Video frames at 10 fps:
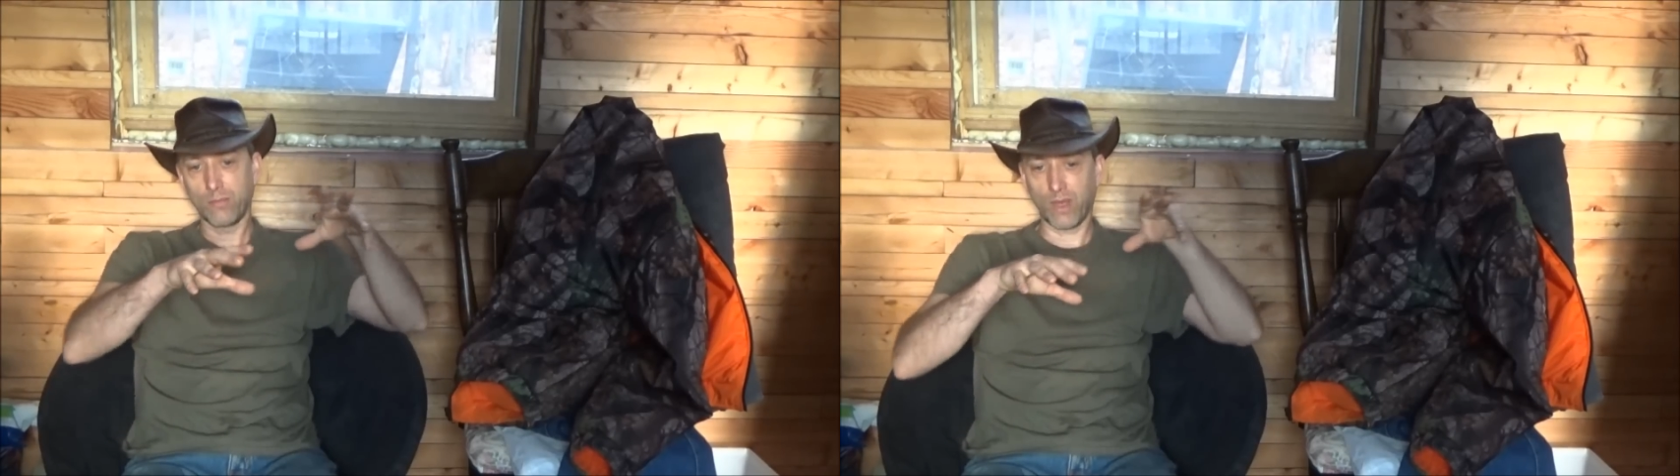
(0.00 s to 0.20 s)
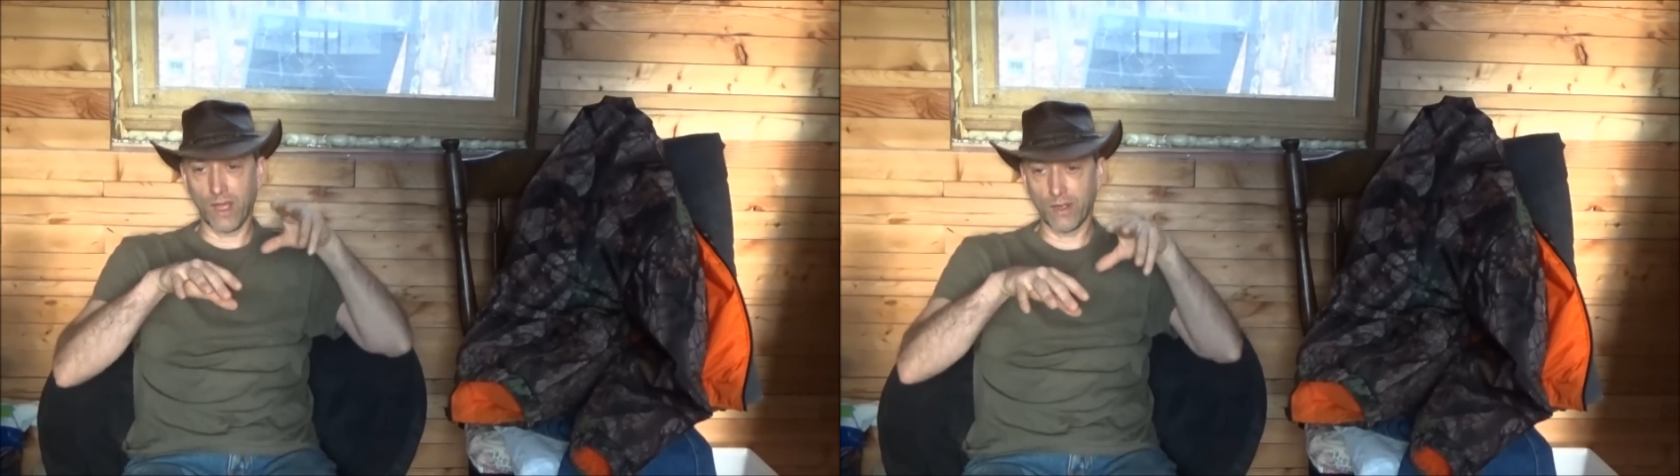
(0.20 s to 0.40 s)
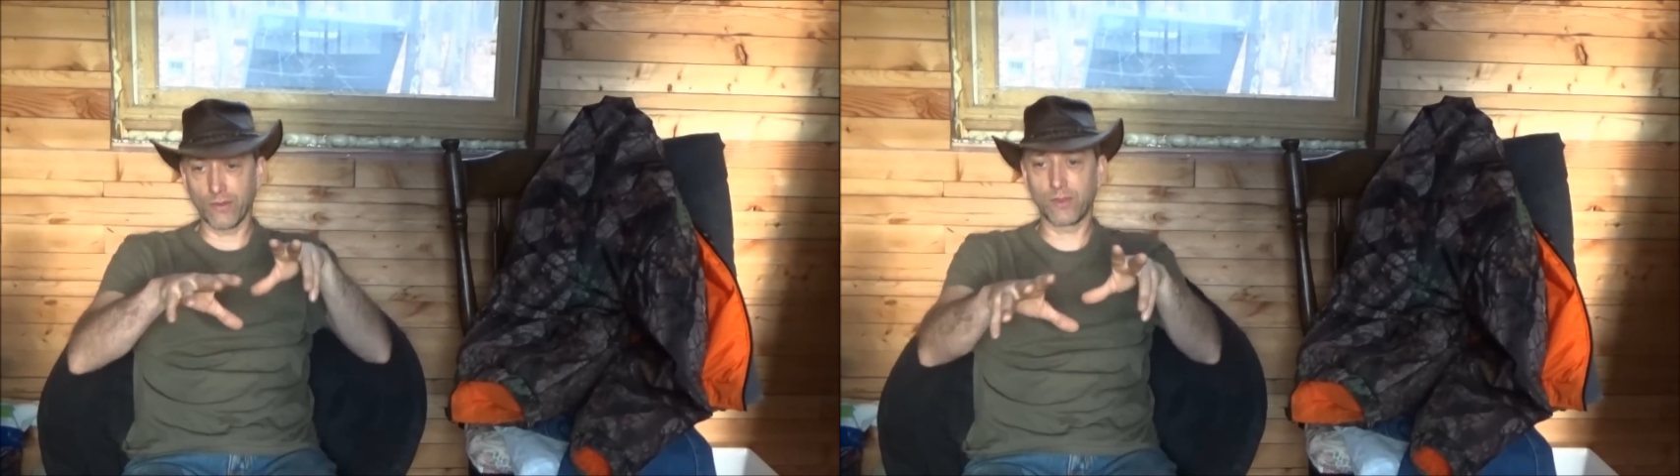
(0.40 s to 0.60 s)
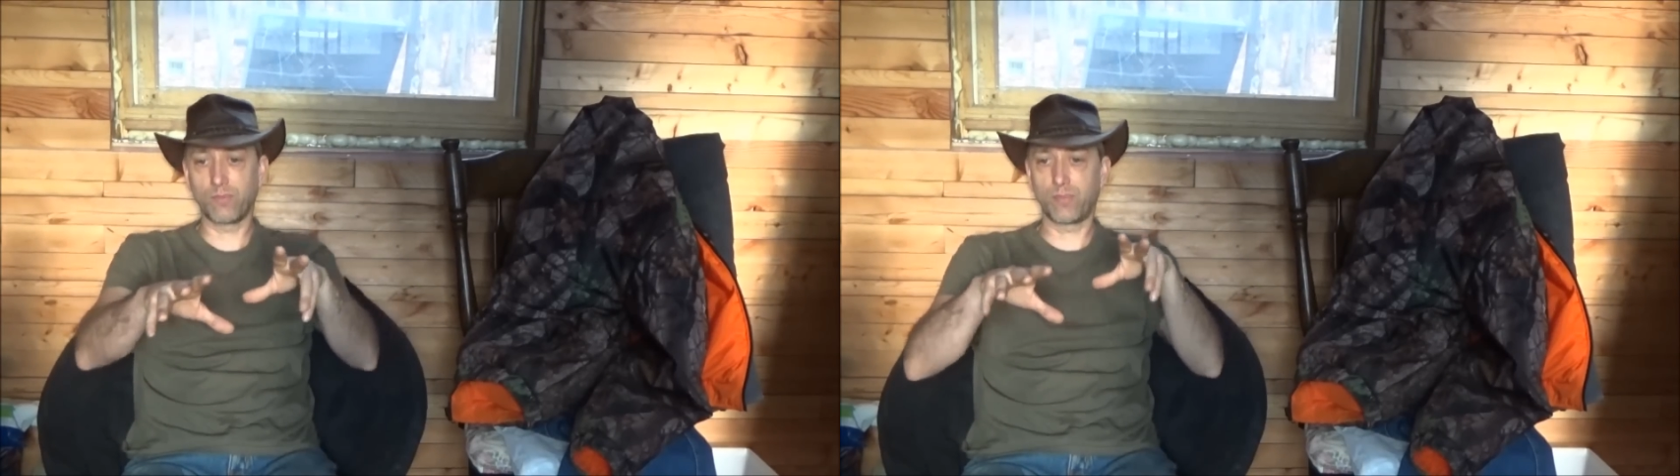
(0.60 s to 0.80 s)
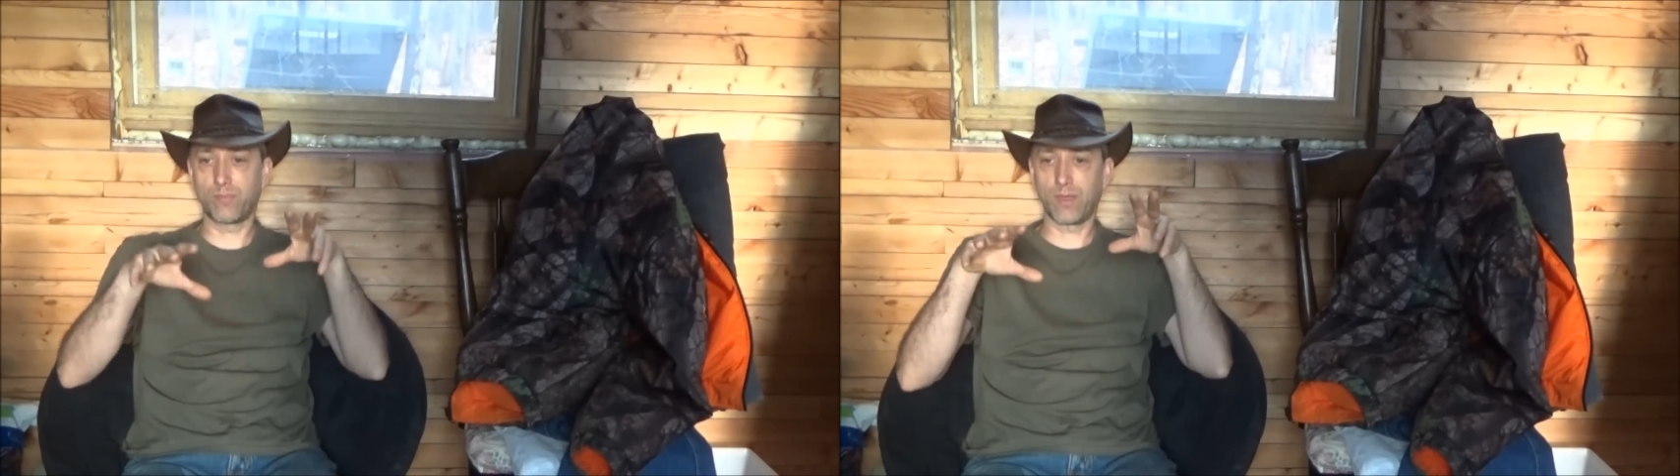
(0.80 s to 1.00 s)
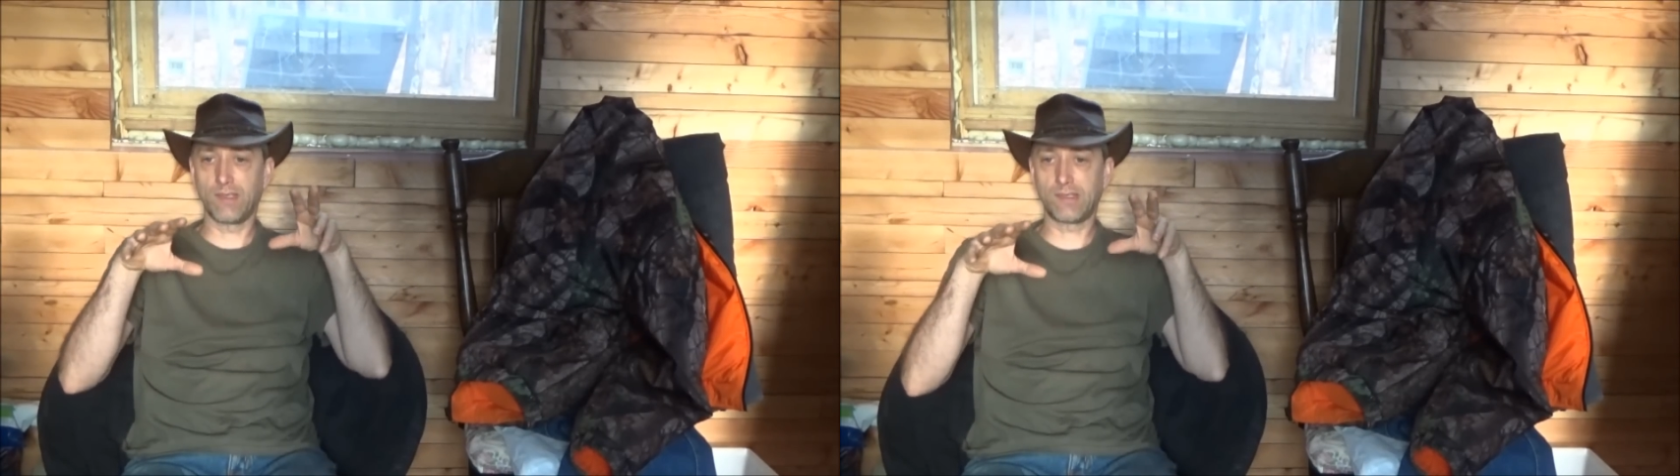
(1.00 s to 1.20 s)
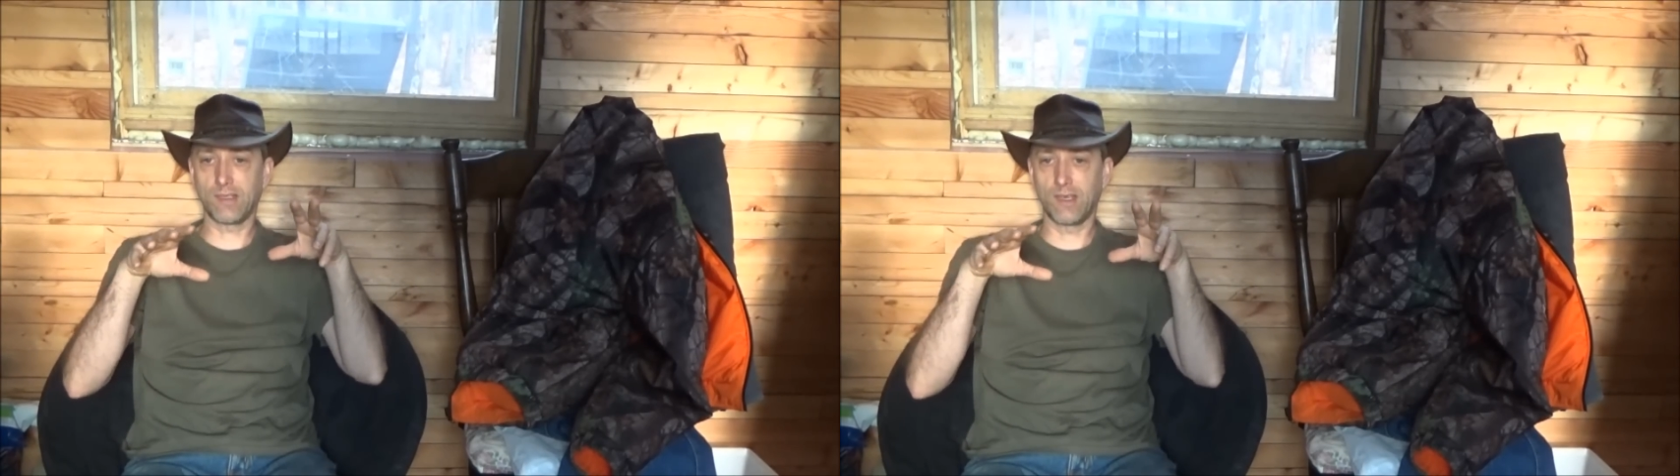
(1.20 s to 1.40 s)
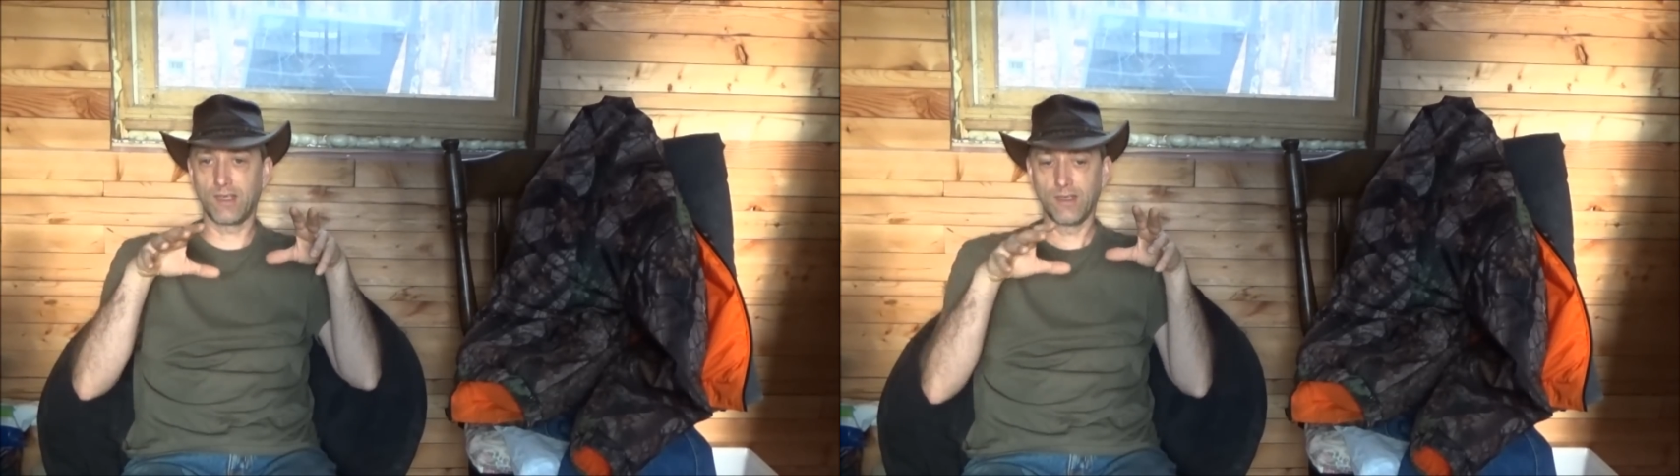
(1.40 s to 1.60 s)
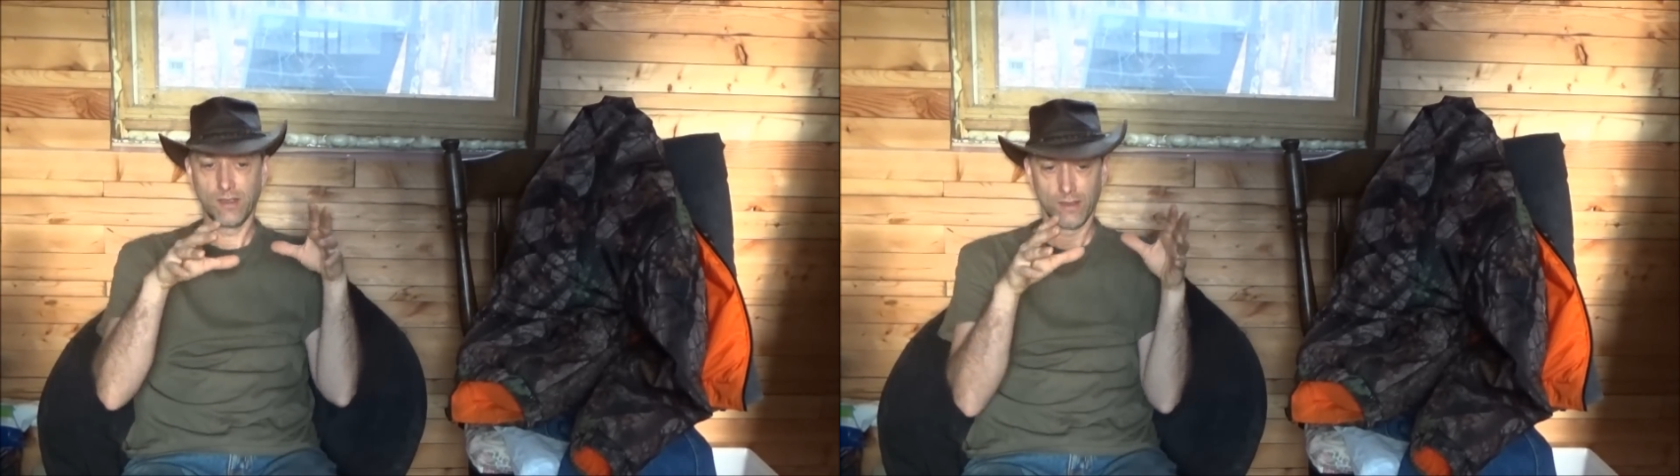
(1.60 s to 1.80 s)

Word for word: in piles based on